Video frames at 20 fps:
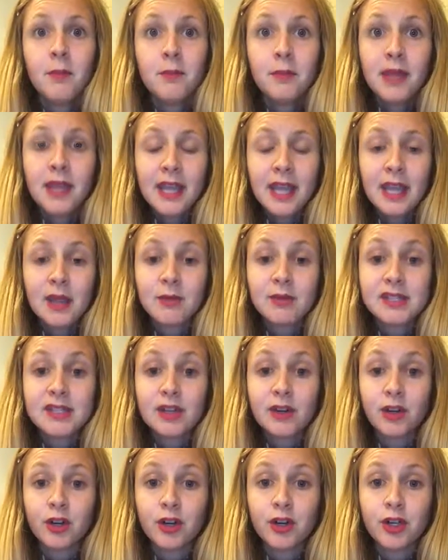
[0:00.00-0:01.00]
BA was
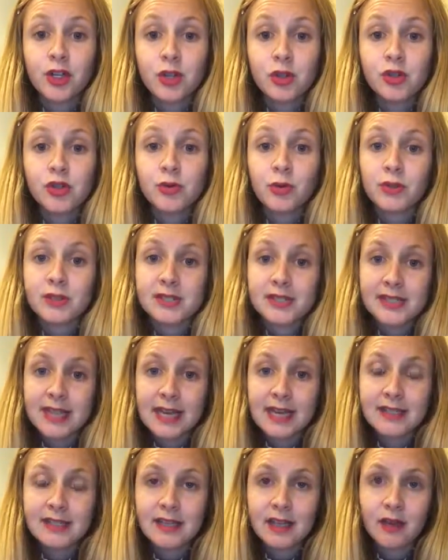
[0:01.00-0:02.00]
in her usual
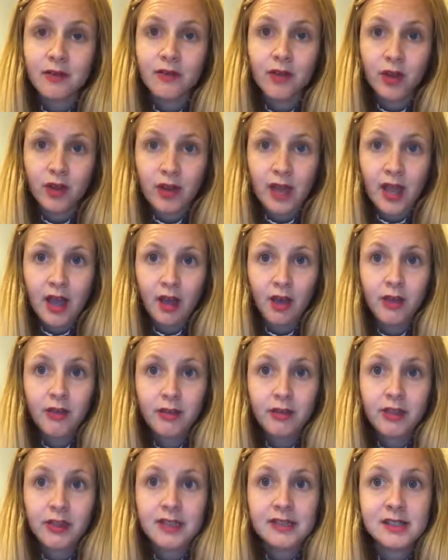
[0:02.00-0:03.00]
state of good
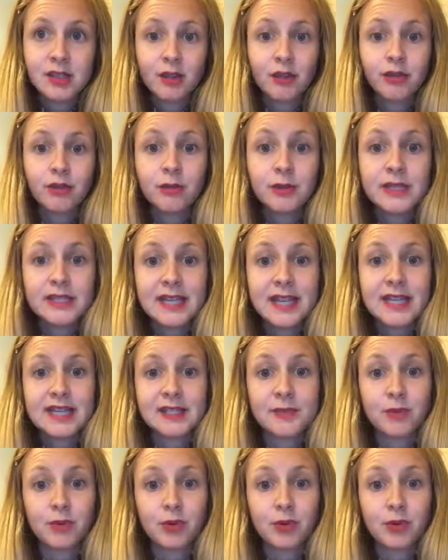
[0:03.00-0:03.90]
health until 3 days